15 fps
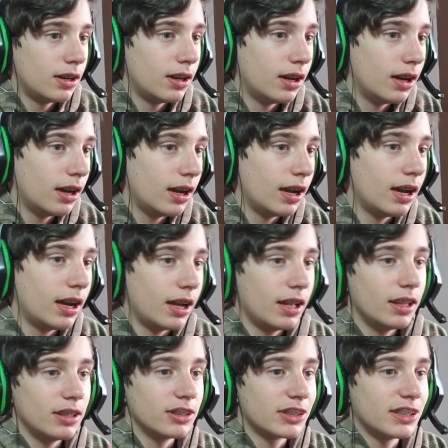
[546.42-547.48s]
Ah,
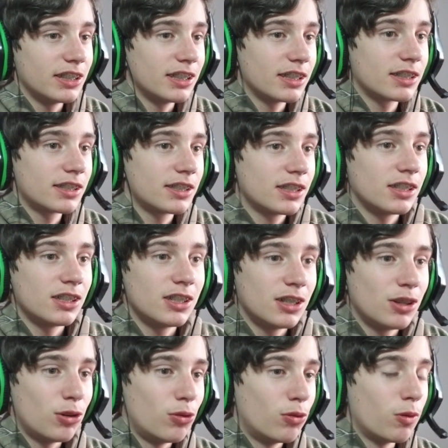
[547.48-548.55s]
look at us.
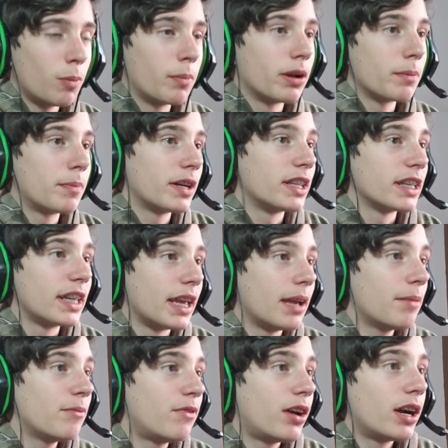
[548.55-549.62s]
1 minute by the
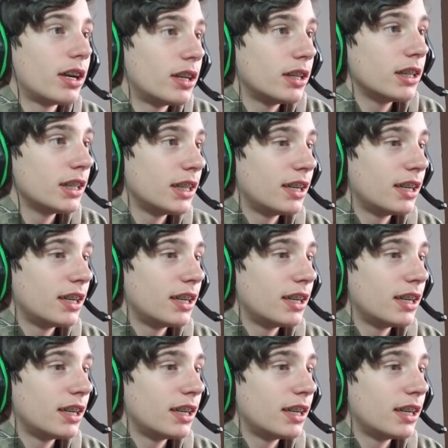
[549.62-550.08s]
campfire.